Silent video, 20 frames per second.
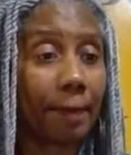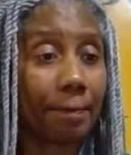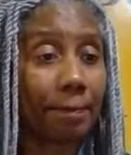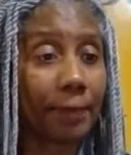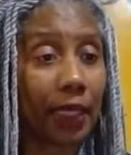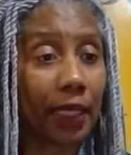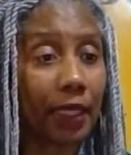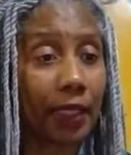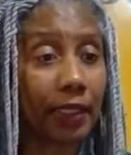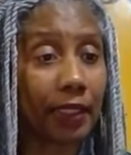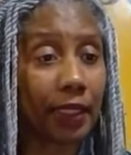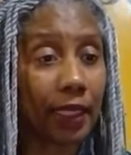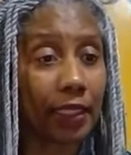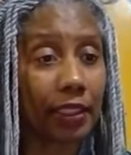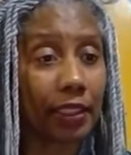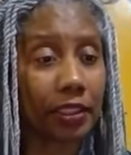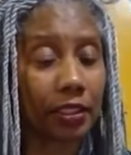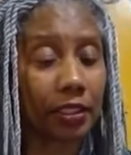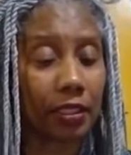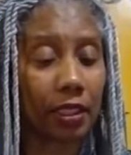
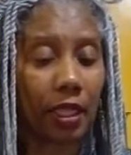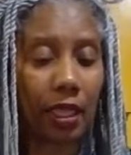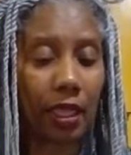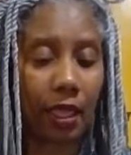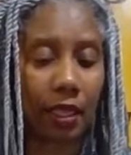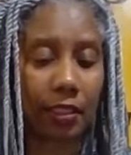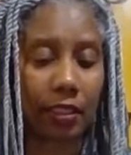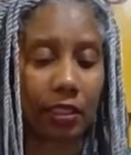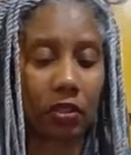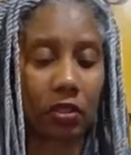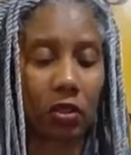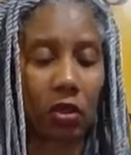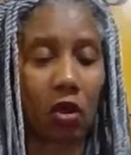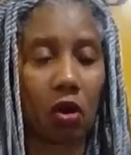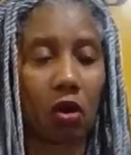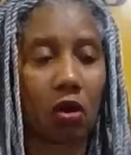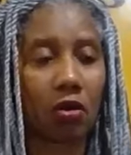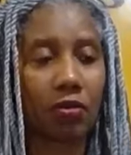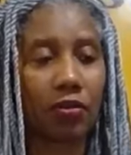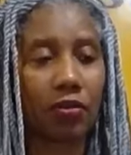medication. I said,
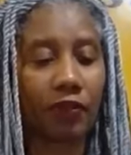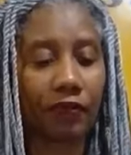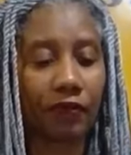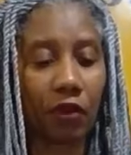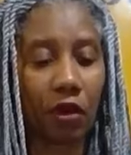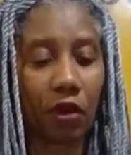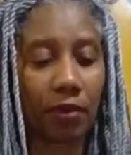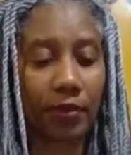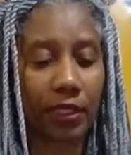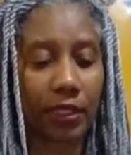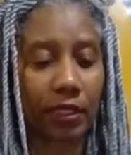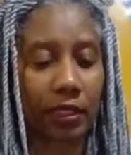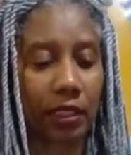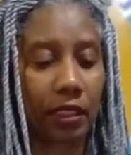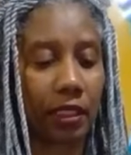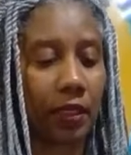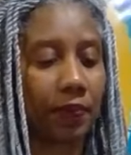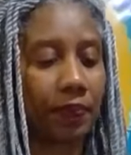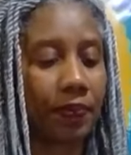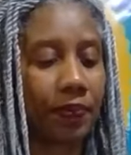call the
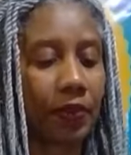pharmacy.